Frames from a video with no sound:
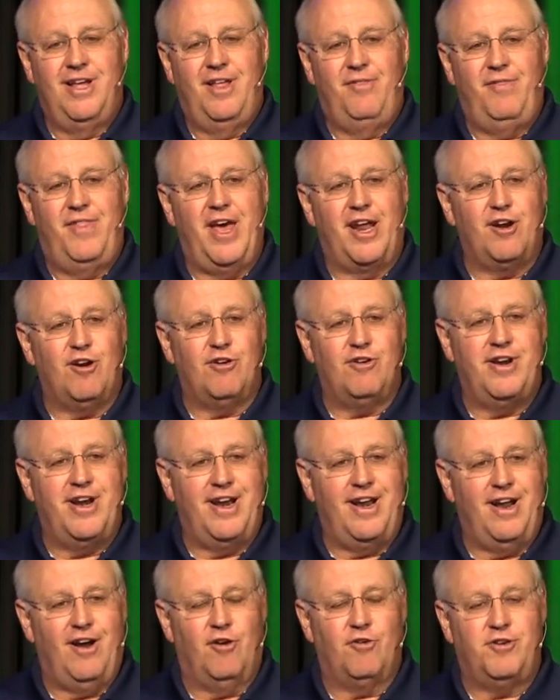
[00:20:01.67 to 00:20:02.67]
that are,
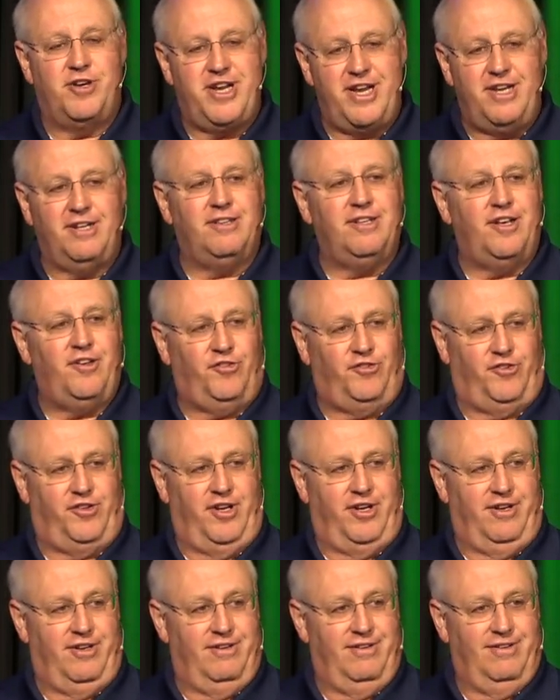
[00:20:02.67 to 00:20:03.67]
are
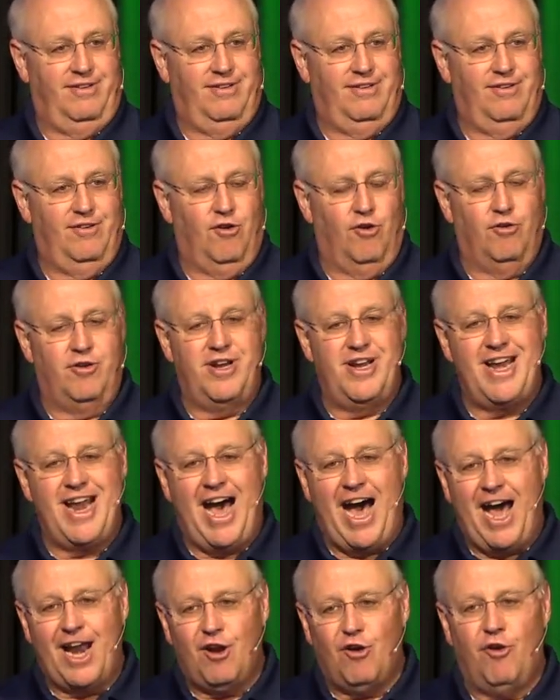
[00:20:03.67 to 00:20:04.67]
delisted or
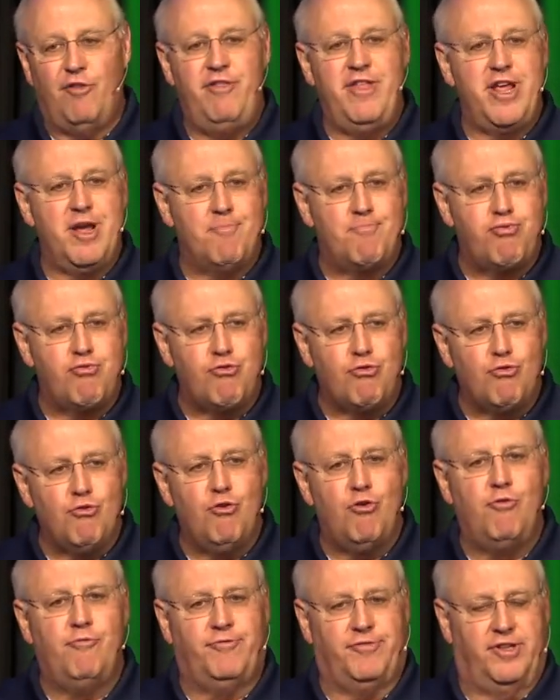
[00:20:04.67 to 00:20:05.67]
not on the
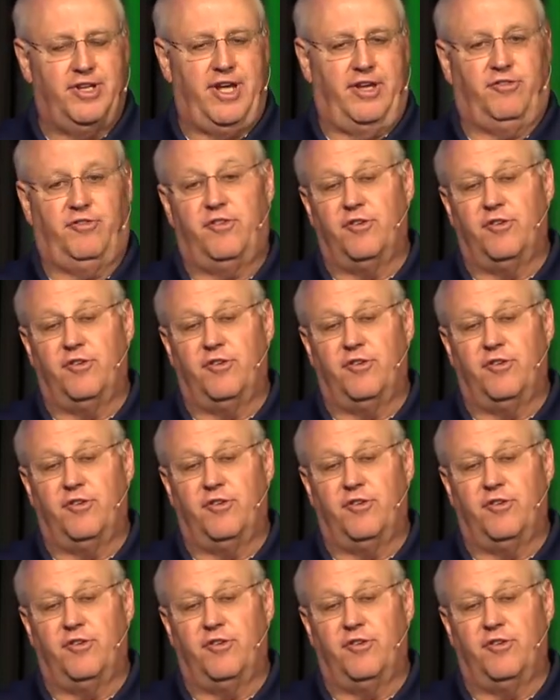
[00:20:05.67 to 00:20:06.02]
approved list.